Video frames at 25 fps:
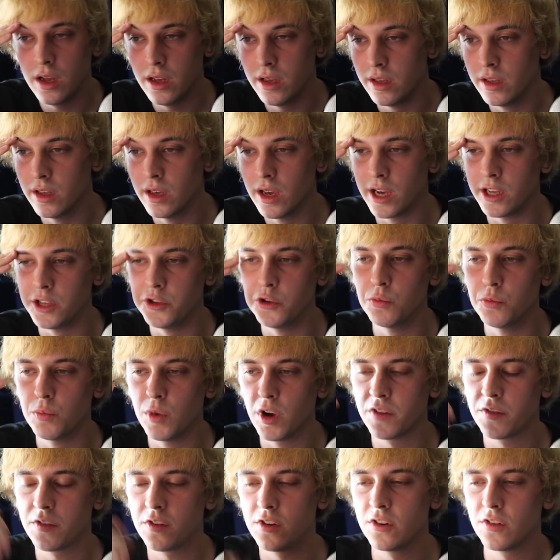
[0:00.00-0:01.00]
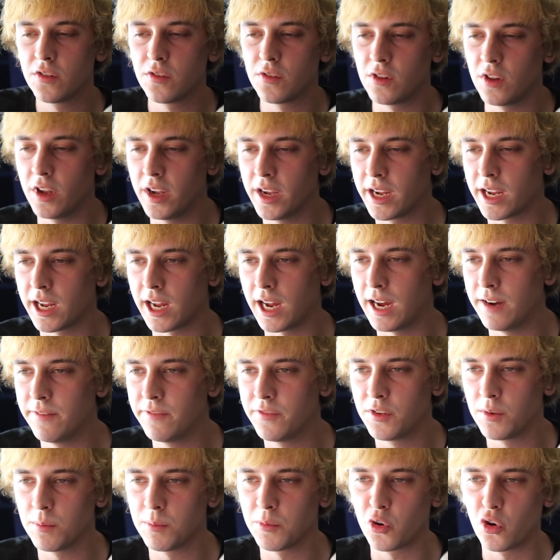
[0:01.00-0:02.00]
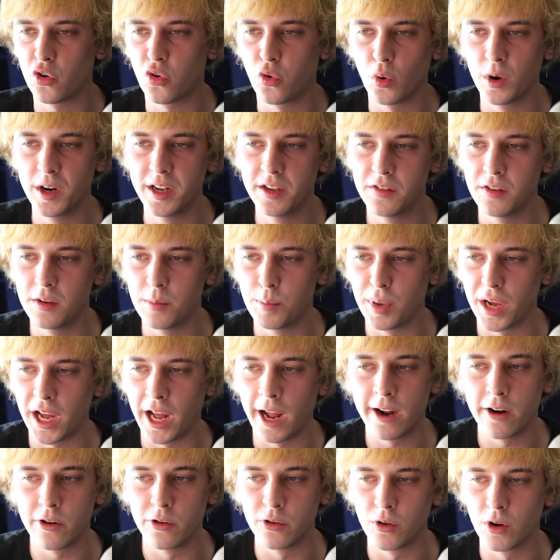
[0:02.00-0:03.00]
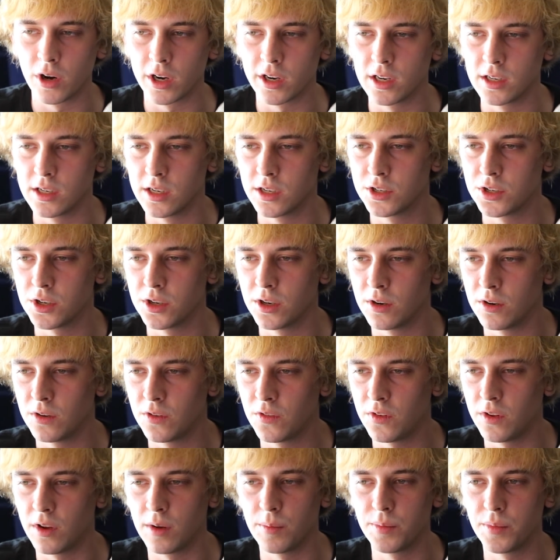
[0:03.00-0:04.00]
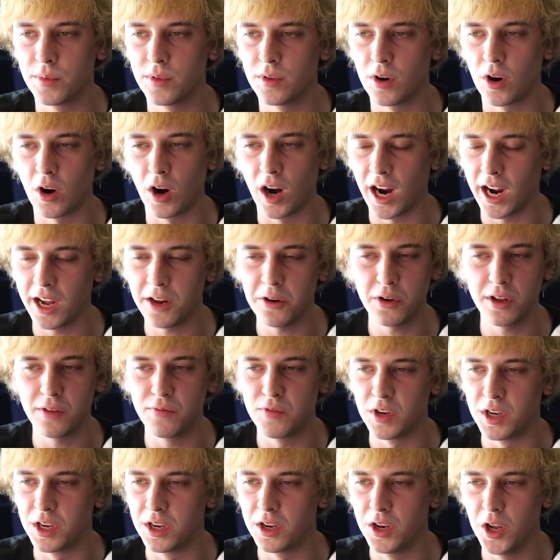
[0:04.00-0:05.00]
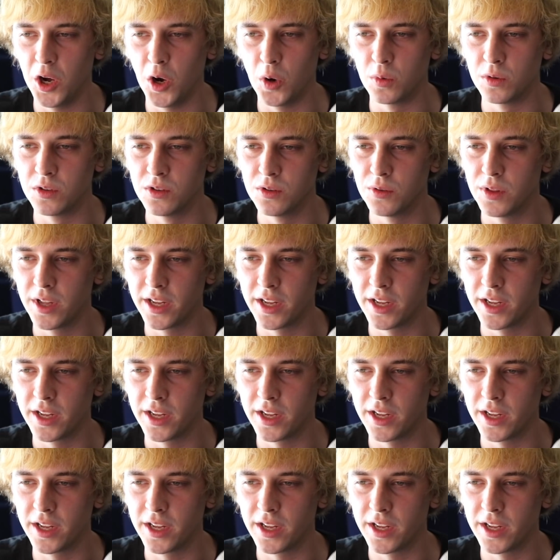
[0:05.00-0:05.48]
Yeah, you must just like have some crazy pattern recognition or something. Or I don't even know, dude.